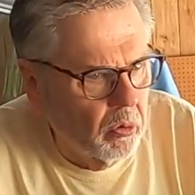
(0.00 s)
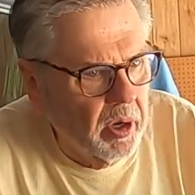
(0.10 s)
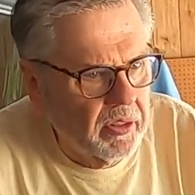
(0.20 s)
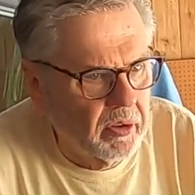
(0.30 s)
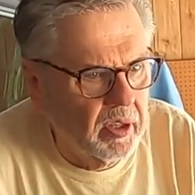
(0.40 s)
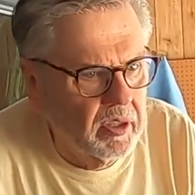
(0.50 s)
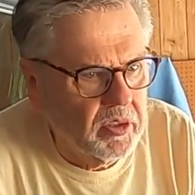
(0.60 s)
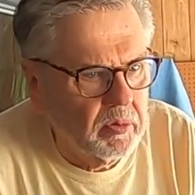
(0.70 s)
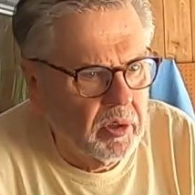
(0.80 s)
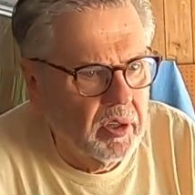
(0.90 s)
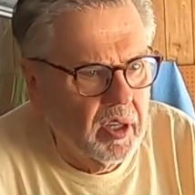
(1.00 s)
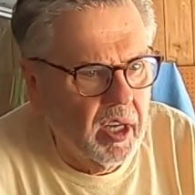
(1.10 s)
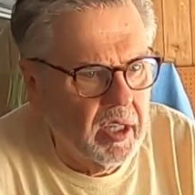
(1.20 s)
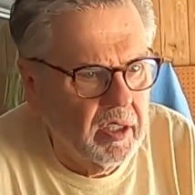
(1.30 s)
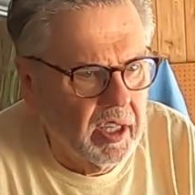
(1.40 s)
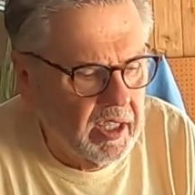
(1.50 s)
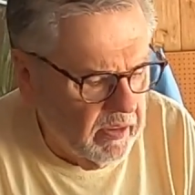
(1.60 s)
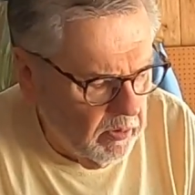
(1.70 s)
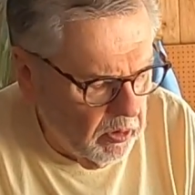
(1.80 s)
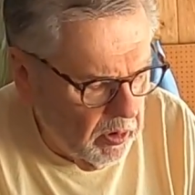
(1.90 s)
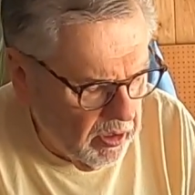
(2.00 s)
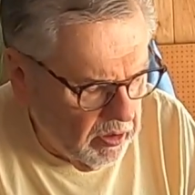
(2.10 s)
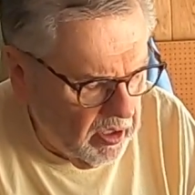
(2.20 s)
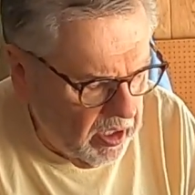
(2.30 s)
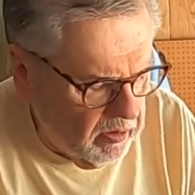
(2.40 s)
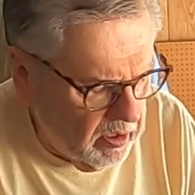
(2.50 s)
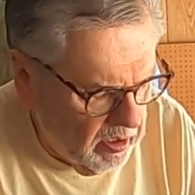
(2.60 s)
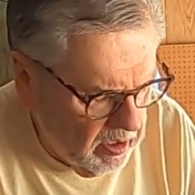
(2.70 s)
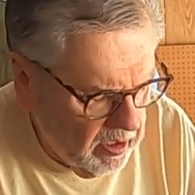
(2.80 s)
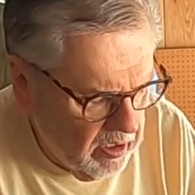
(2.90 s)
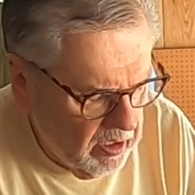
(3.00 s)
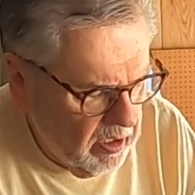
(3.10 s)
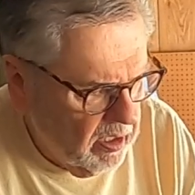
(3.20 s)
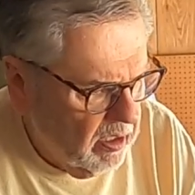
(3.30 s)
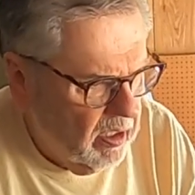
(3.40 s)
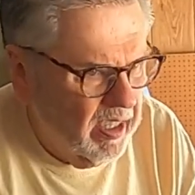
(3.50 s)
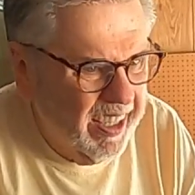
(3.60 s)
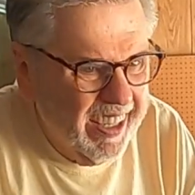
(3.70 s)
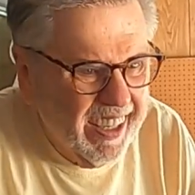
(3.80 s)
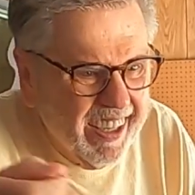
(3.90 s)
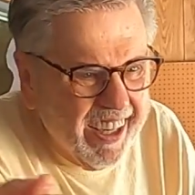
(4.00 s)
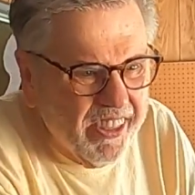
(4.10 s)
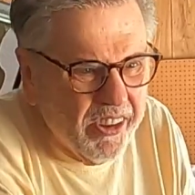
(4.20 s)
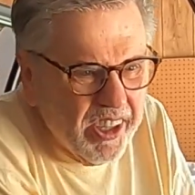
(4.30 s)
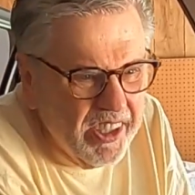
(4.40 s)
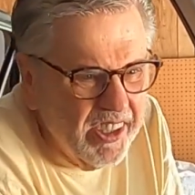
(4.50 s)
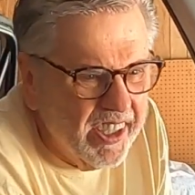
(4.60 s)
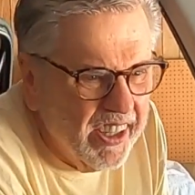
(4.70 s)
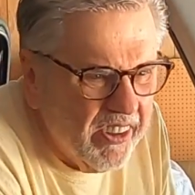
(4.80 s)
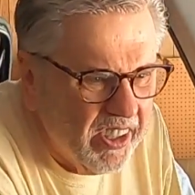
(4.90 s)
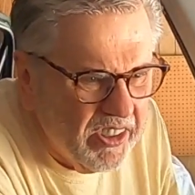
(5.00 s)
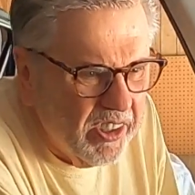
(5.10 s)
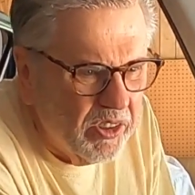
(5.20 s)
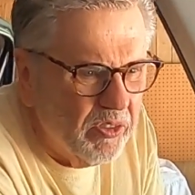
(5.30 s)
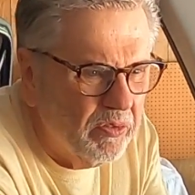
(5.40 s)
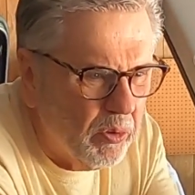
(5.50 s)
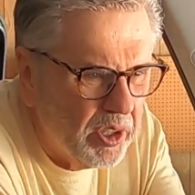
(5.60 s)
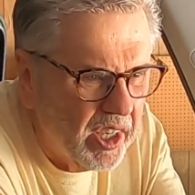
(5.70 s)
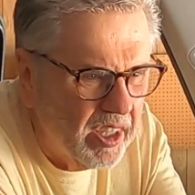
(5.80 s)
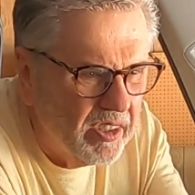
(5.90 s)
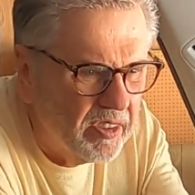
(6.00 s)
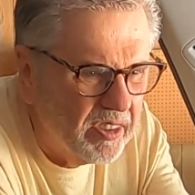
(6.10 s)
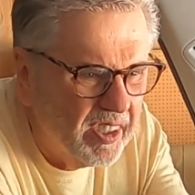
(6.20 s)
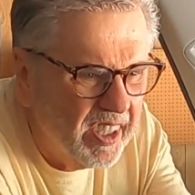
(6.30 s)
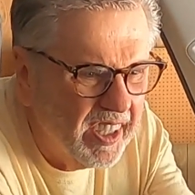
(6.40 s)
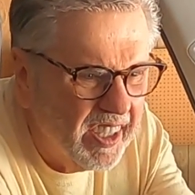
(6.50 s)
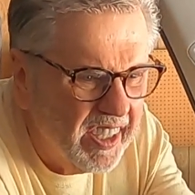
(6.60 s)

the width on this one or not. Did I give him the width on that one? I thought I did. I thought I said it was 48 inches.